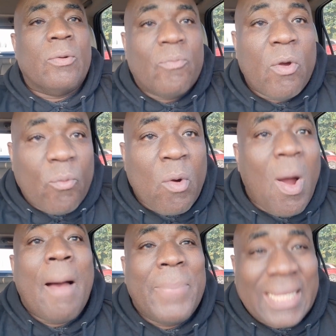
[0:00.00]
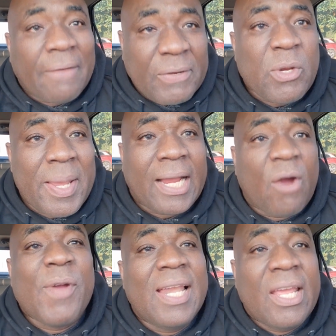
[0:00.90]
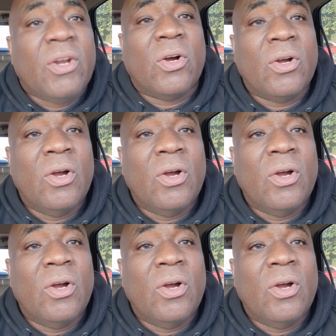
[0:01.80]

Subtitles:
we want better for Jamaica, really, you know.